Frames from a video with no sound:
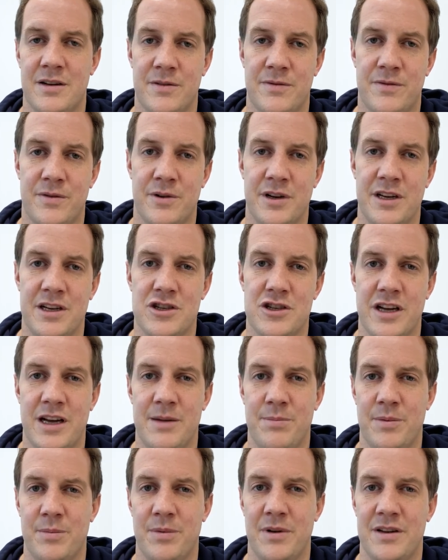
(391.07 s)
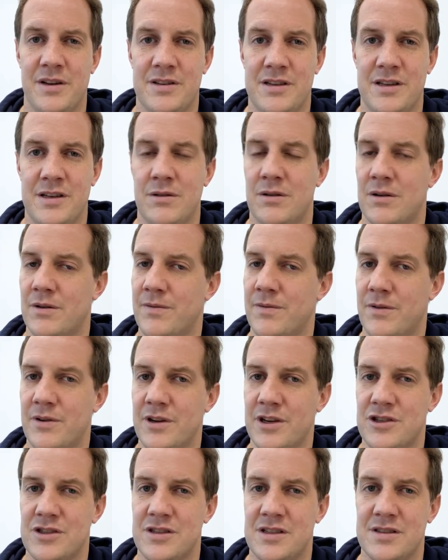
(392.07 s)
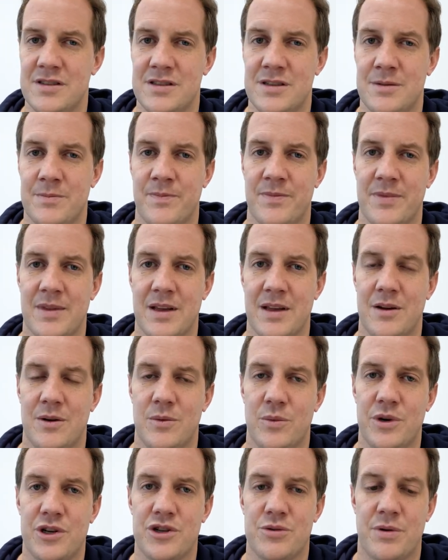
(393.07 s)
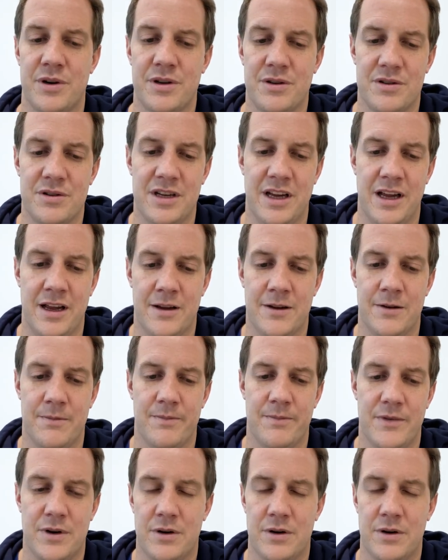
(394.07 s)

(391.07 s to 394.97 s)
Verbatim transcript: for each capability or for each system which one you take.